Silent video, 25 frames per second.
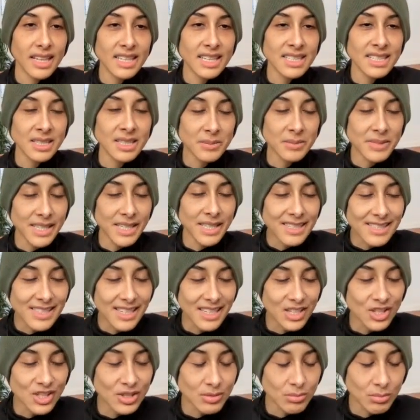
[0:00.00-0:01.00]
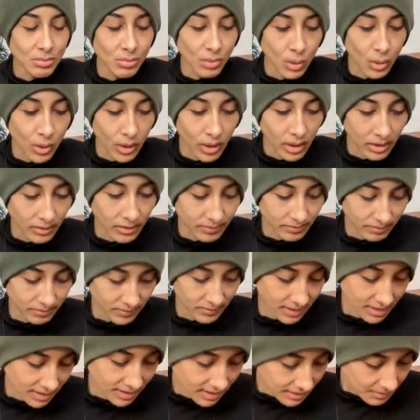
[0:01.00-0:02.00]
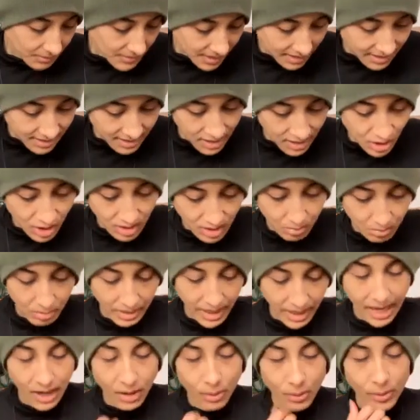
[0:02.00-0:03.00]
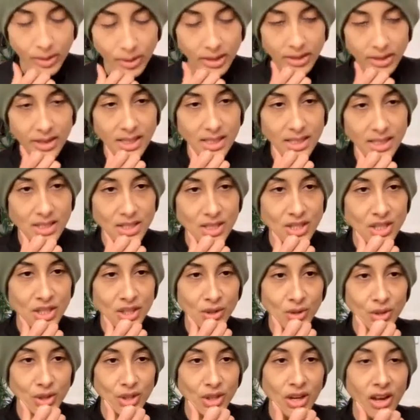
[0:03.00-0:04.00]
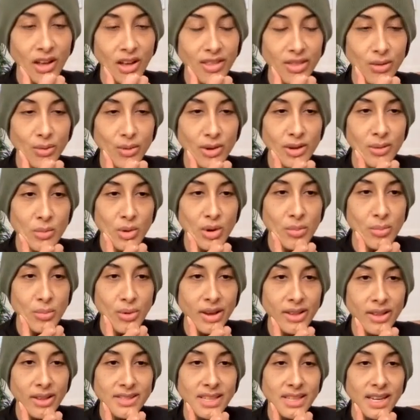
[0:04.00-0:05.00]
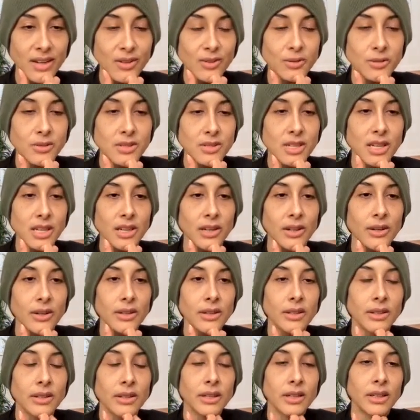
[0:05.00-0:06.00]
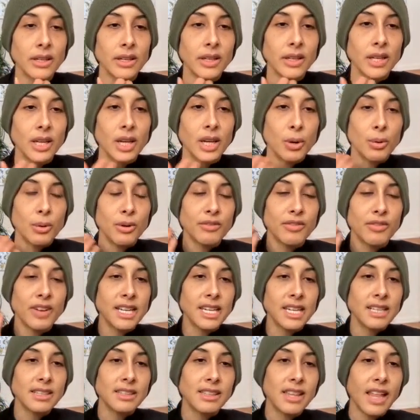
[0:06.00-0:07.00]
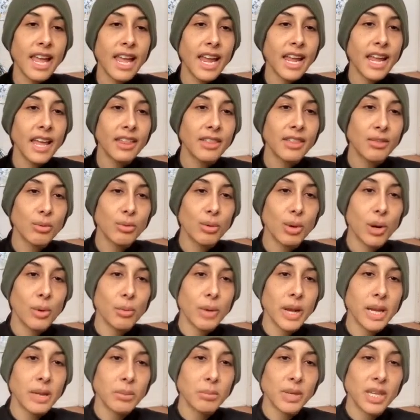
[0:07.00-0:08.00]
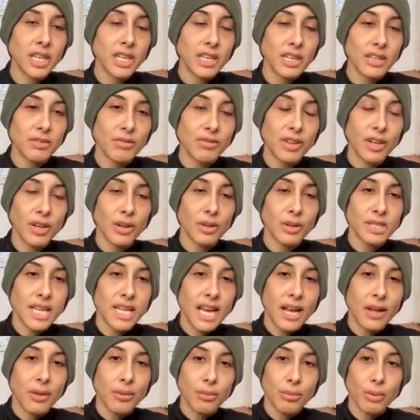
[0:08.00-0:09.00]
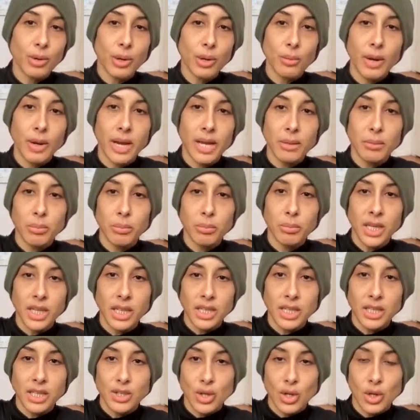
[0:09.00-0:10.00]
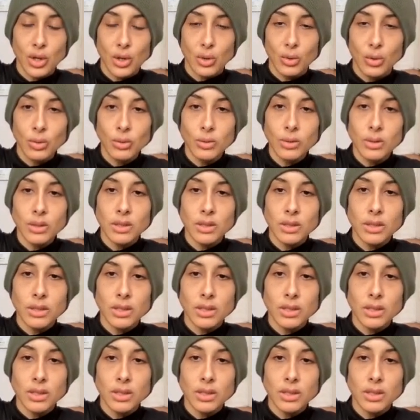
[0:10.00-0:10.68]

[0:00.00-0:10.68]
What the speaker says: that seems like such an empowering thing to do. You got 3 more breath cycles here. We're finding length through our right pinky finger down through our right pinky toe.